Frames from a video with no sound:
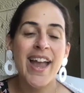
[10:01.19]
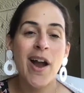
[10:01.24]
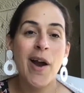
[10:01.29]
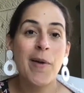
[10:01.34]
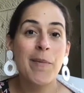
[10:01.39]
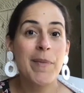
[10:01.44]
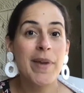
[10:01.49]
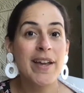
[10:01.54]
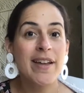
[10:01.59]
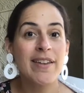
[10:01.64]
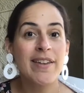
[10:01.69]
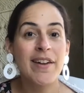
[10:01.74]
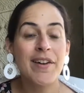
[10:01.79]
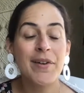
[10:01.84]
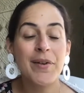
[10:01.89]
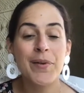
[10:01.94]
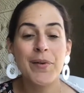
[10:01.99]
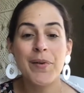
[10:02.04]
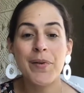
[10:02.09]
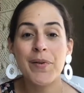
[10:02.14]
Our make along
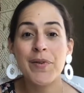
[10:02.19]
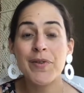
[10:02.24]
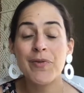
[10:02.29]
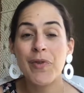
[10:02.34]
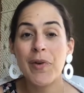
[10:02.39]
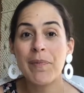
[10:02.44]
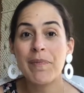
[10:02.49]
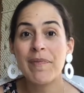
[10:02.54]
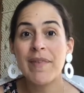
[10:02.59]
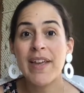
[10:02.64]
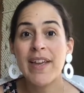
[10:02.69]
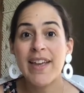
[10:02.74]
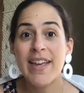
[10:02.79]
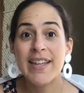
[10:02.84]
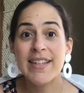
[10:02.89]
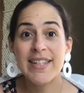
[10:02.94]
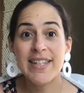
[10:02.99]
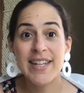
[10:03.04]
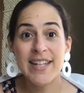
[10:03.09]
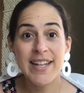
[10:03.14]
goes from
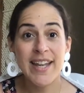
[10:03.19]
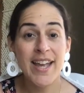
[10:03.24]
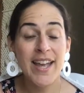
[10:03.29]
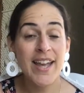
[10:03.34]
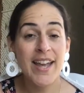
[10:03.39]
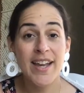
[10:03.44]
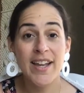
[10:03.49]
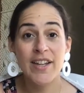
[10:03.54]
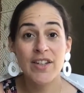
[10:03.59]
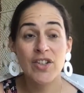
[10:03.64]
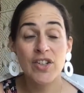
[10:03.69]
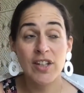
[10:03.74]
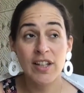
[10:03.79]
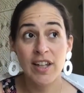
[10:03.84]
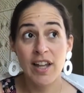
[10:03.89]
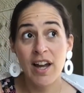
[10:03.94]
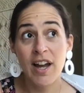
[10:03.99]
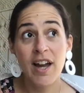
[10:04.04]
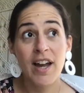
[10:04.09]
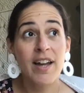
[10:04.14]
today,
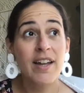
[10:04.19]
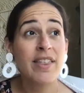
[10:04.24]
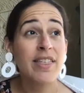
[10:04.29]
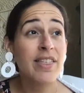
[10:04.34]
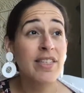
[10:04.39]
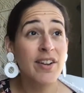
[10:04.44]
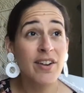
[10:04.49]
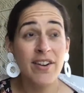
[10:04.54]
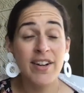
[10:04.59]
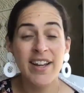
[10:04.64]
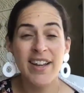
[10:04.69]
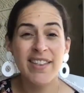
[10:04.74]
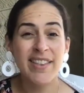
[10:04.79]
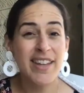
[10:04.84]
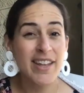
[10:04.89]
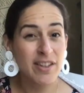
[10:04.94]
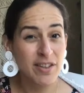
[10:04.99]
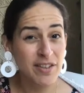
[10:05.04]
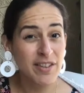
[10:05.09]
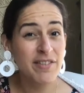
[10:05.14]
July 30th.
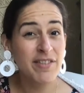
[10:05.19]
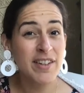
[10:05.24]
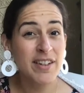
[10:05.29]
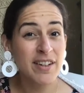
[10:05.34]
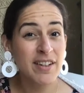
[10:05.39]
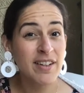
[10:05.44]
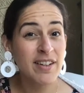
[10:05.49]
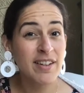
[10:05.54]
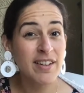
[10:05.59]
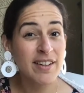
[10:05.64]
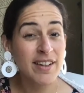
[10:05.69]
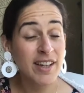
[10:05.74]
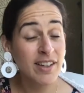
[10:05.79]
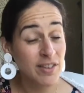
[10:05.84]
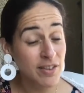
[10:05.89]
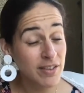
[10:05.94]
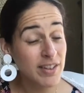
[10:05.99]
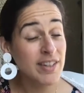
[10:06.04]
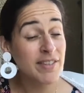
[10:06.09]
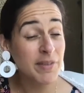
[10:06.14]
Can you
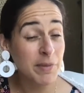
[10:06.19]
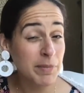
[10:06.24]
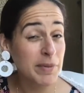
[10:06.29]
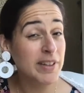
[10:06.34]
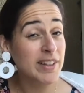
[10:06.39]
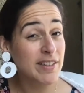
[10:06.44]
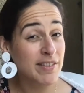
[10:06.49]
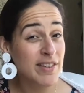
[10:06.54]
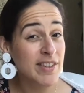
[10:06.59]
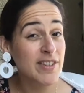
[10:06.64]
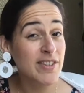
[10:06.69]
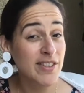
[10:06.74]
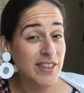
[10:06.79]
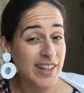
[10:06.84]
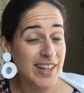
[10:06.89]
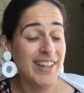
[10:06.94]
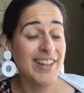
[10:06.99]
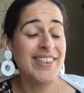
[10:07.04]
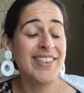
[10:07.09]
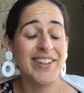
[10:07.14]
even believe it's
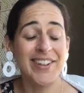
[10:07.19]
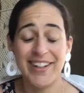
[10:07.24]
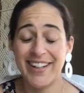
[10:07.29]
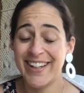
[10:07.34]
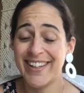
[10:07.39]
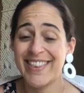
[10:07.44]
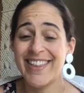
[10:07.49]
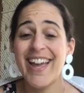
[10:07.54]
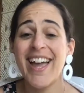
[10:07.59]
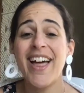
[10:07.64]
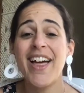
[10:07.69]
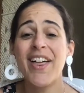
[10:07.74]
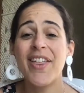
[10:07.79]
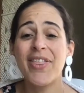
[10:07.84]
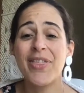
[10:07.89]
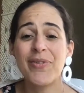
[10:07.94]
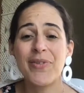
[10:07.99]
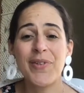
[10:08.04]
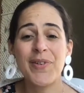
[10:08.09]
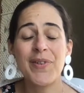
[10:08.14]
July 30th?
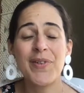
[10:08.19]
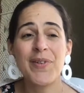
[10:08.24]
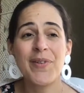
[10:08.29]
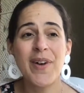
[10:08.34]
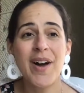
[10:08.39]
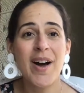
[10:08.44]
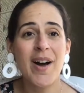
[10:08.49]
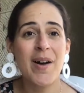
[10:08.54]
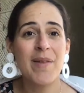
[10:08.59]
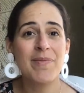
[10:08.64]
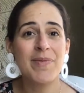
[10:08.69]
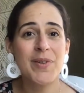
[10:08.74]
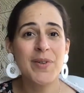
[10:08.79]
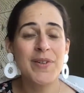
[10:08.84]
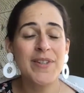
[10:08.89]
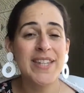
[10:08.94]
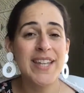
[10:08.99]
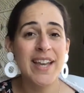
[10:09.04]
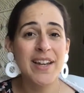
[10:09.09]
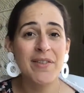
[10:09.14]
Through
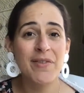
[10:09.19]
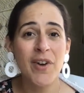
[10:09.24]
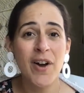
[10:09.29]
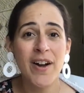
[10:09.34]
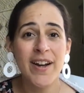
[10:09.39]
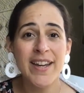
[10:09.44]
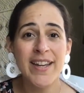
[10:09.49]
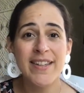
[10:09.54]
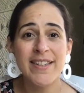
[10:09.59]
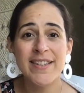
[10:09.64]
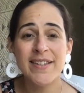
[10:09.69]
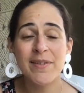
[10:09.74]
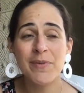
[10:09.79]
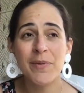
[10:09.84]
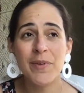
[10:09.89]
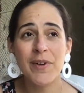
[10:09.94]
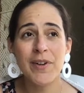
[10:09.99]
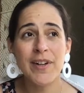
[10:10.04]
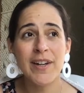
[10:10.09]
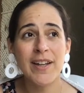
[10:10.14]
towards the end of August.
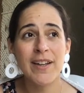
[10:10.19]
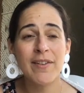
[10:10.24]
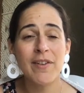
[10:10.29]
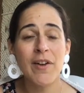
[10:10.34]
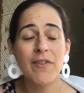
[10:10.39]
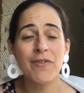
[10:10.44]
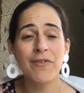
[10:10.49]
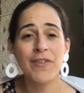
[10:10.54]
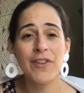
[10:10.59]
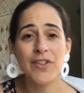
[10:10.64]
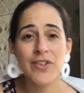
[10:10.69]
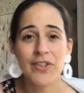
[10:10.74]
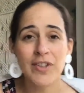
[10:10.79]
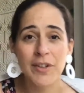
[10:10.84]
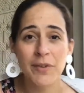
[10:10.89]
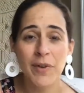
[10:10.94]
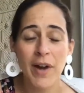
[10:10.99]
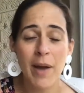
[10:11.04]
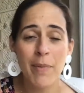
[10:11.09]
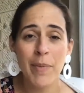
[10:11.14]
We're gonna officially
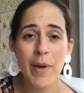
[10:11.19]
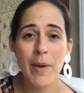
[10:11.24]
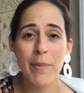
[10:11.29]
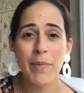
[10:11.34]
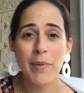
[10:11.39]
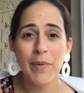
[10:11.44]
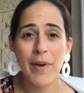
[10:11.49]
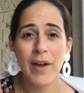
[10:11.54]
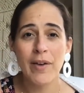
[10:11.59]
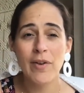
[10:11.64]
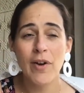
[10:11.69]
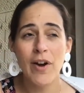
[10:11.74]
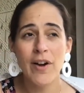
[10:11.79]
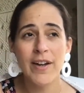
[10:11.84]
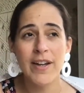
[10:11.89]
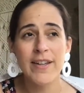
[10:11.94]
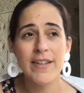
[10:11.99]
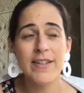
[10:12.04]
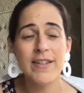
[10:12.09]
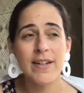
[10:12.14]
wrap up around
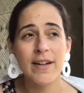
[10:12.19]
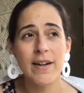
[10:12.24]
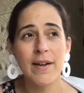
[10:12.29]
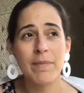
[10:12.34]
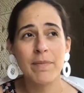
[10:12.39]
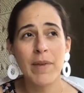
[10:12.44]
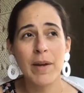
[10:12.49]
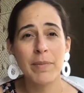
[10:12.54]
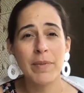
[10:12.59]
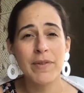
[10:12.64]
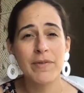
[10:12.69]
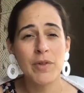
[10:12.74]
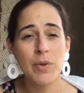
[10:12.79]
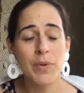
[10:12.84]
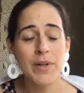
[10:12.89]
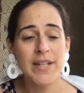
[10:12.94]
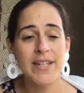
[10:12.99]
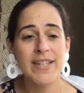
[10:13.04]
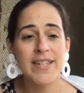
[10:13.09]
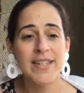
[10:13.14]
August, I believe
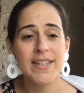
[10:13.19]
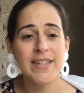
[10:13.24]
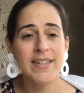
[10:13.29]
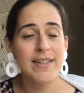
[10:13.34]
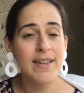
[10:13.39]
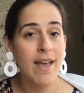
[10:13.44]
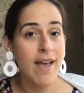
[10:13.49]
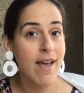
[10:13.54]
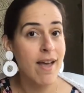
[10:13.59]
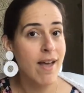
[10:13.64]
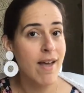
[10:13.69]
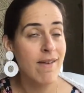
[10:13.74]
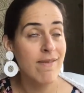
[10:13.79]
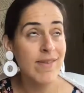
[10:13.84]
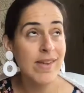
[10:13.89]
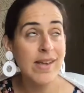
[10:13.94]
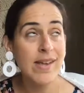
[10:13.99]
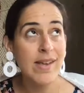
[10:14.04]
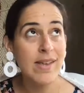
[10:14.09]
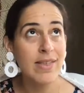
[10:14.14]

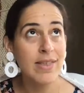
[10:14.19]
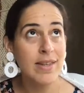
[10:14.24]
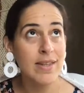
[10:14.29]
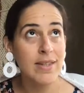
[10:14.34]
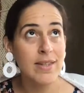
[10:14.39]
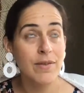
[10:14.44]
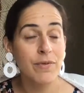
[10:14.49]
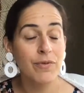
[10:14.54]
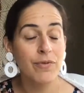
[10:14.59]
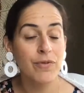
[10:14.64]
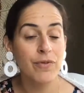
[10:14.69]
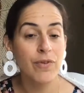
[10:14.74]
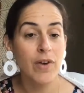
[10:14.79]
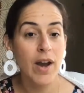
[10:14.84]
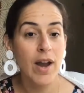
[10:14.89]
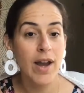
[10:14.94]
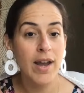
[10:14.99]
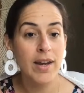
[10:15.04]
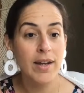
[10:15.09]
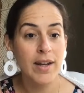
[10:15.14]
27th. It's a
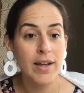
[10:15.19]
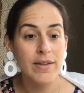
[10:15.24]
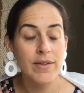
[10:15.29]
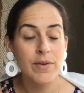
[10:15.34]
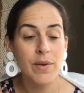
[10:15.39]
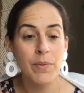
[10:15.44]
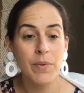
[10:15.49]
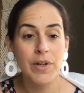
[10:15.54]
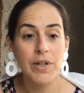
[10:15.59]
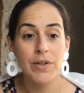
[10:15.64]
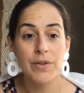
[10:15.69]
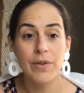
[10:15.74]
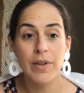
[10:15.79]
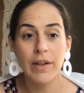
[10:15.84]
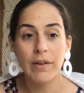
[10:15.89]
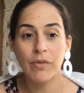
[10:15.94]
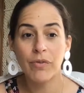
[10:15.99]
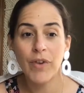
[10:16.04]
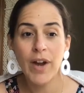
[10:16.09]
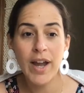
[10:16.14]
Friday. So I want to do
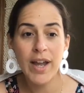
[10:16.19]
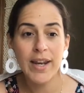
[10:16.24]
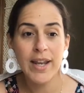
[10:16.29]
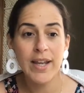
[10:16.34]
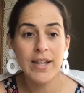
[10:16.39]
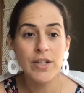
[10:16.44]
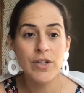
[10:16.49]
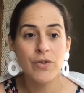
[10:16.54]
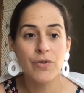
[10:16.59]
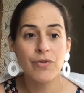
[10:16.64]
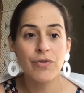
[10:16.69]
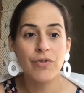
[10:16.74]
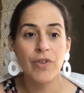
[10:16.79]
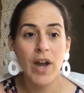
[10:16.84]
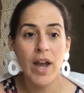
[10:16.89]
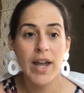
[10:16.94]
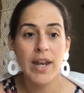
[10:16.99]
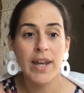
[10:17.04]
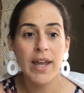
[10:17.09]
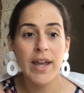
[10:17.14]
like Friday to
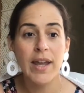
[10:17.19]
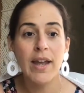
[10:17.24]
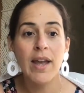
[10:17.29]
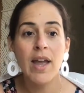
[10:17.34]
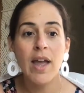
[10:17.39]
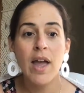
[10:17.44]
Friday.